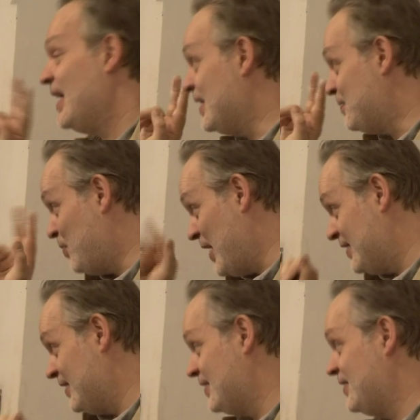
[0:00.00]
It's
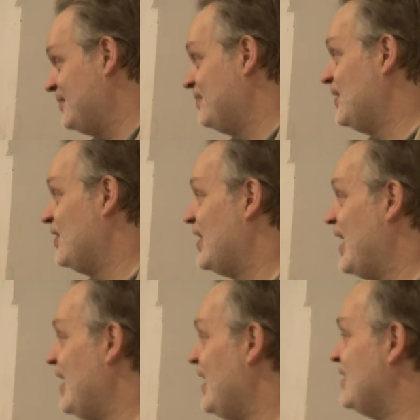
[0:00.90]
present.
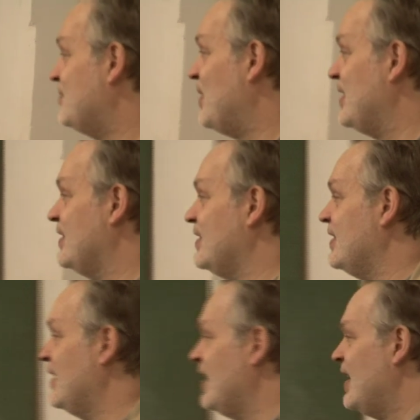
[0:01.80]
Okay, it's present.